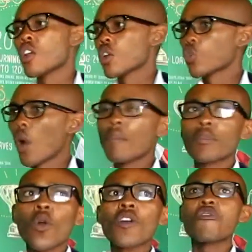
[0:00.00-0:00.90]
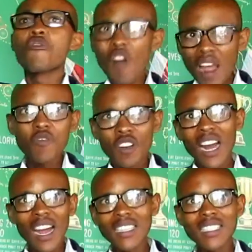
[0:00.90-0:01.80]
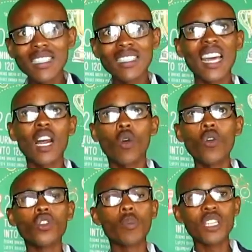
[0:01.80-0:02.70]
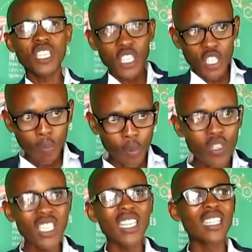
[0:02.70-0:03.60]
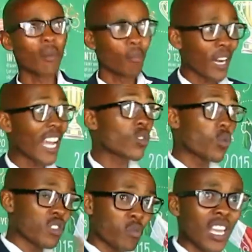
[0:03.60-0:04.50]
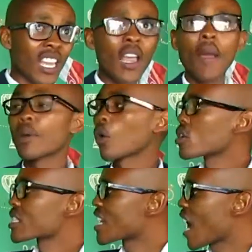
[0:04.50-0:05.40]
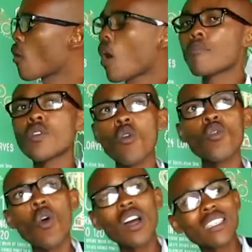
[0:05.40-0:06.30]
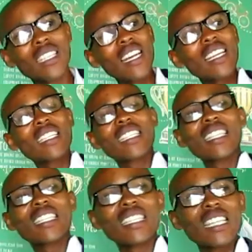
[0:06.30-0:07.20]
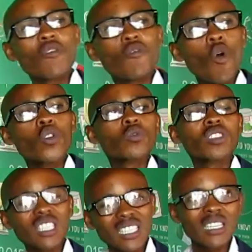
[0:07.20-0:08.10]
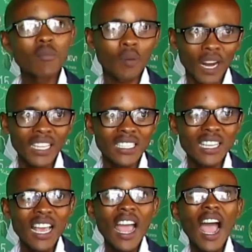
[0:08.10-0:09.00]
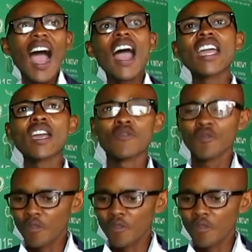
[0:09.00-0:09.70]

to employ 5 guys that are going to be distributing the bread with me, because now I'm no longer selling 4 to 16 breads. I have